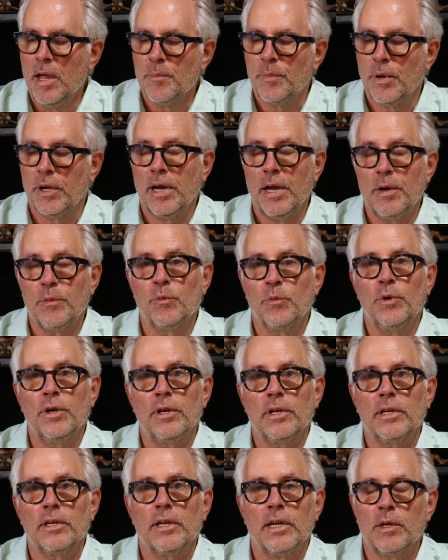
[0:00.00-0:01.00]
but I
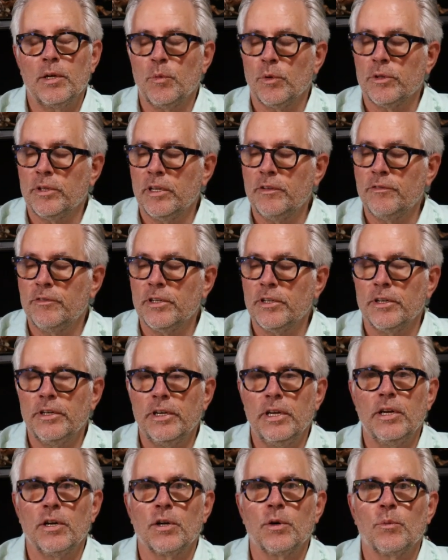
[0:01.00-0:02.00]
really like what they've done
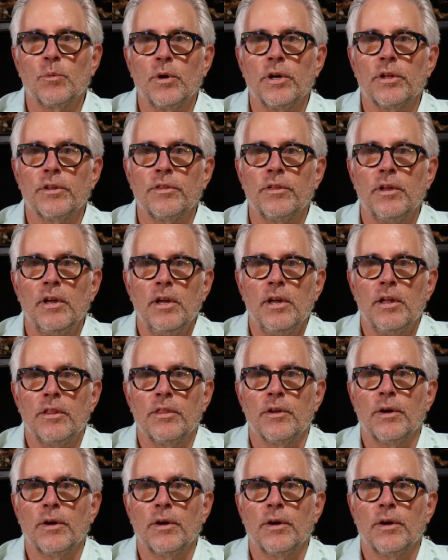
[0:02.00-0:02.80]
here with